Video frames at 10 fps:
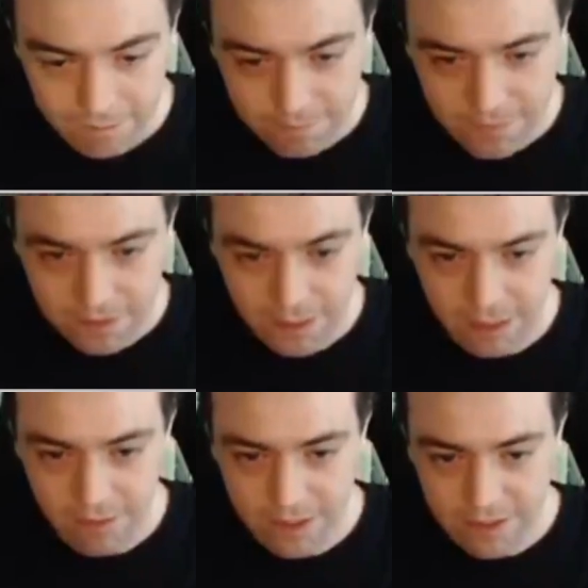So yeah,
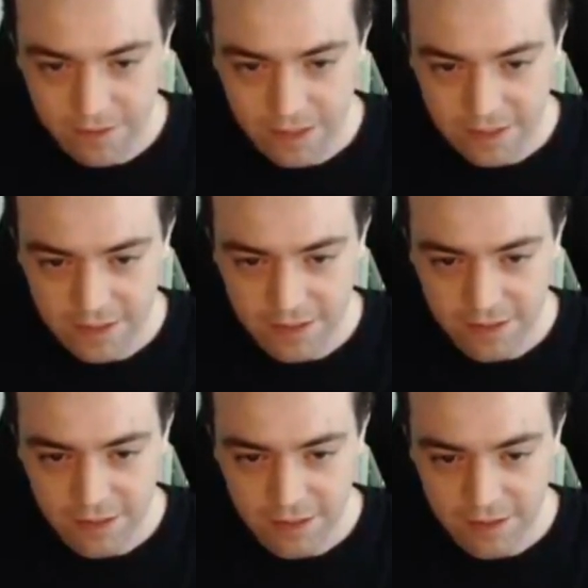the rest of this
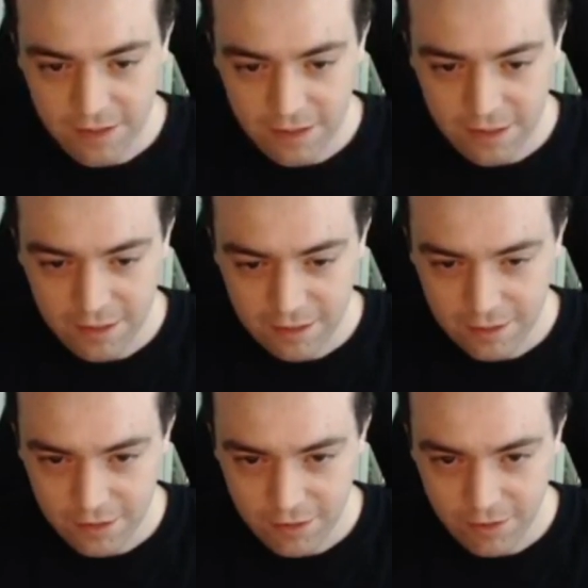is just
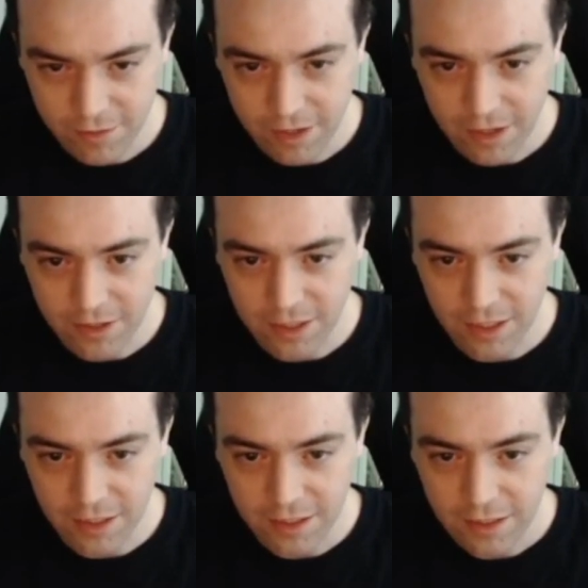sort of
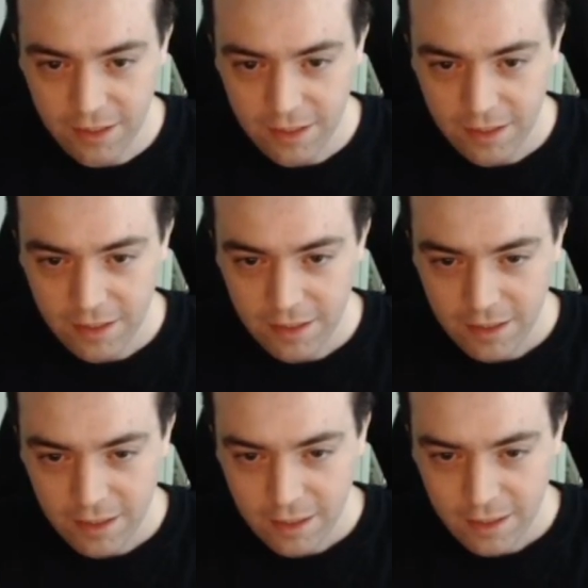dodging.
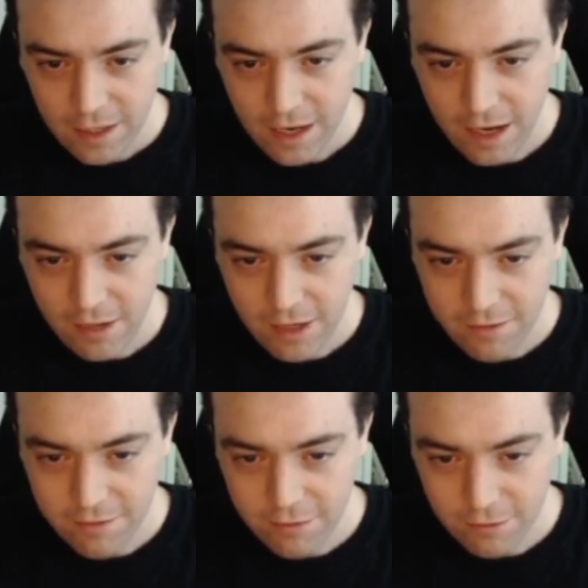A lot
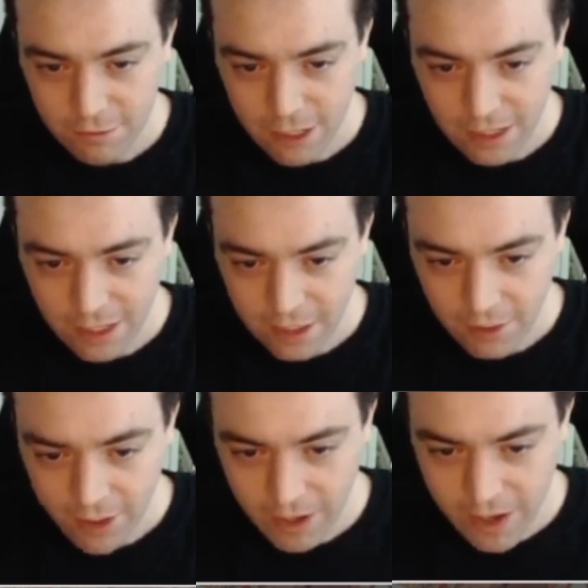of reading
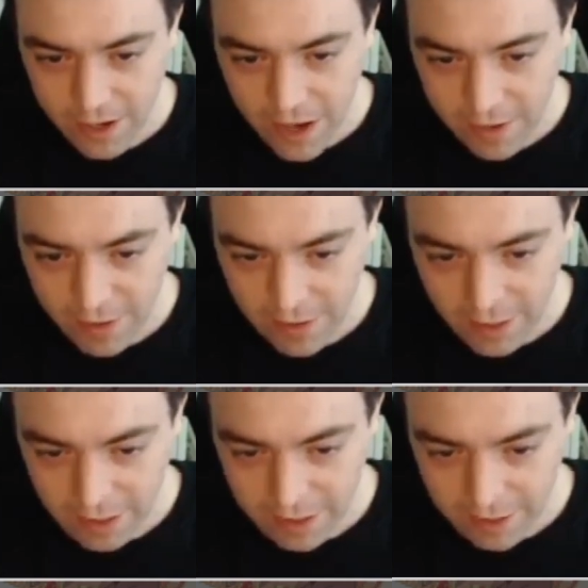going on. I have to
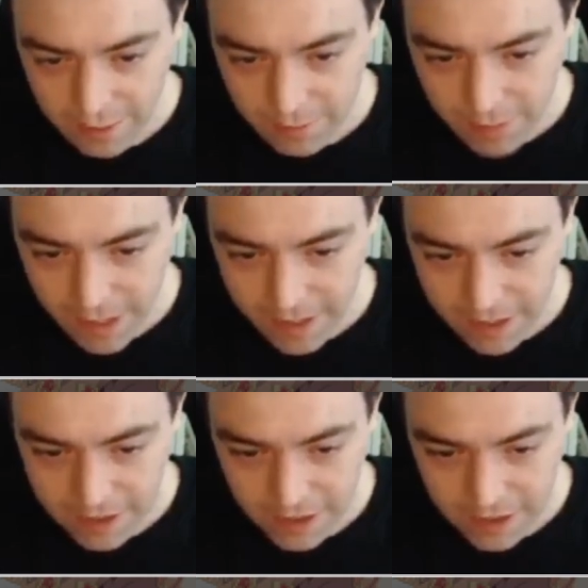like pay
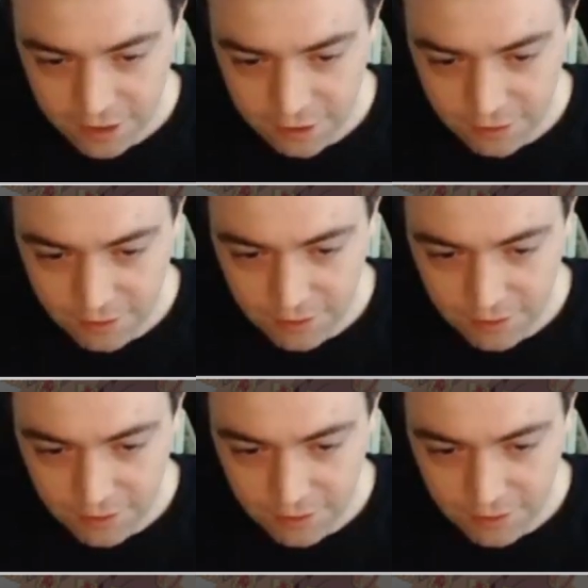attention to